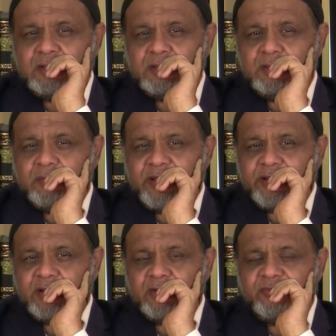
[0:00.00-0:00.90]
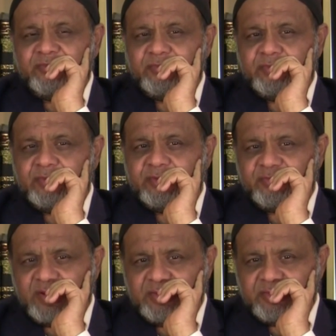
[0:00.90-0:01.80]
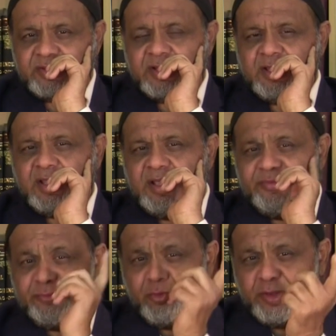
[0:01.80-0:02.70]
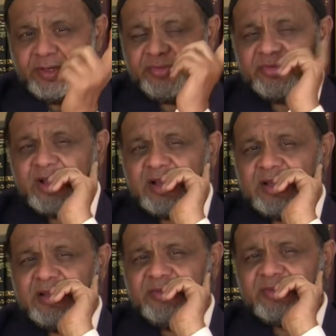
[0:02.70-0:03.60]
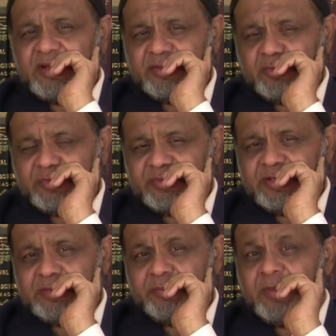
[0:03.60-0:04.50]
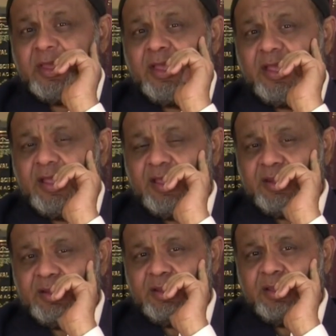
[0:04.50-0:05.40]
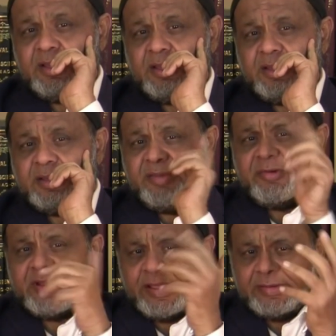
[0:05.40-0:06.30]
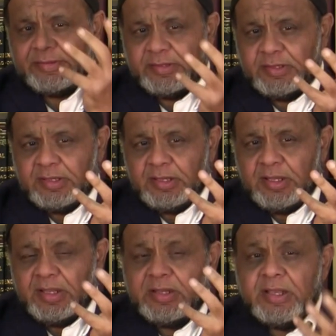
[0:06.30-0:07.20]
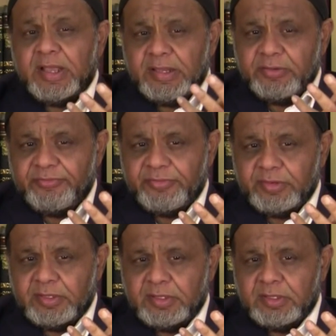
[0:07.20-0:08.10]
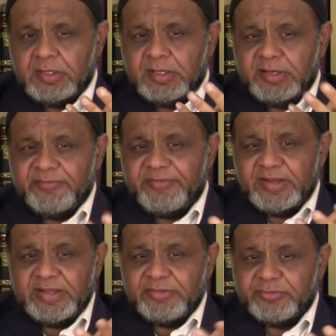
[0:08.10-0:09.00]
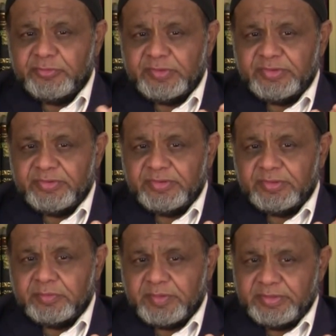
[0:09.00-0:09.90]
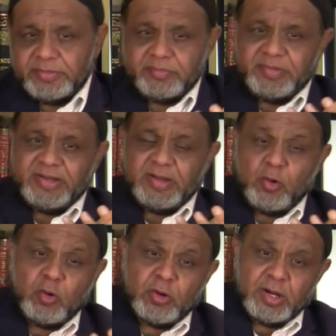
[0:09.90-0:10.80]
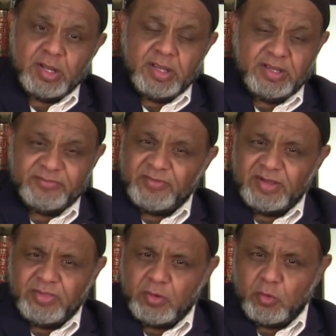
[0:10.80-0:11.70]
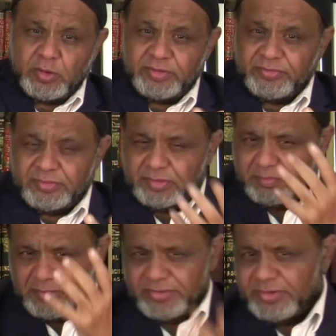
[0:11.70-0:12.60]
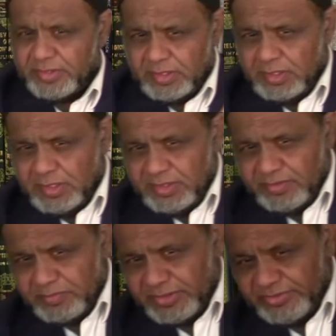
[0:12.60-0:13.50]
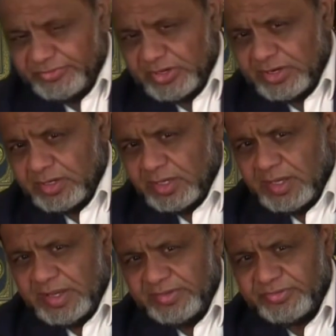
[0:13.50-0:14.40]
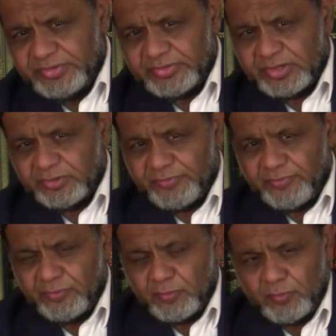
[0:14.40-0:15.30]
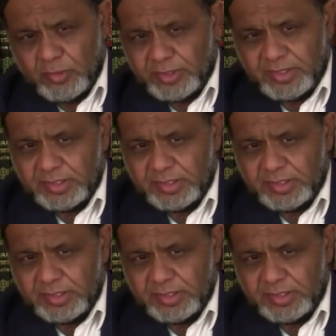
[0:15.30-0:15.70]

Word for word: the burial of his father and joined Ishaq alayhi salatu wasalam, and never had any kind of ill feelings towards his brother or his father or his mother Sarah, as a result of what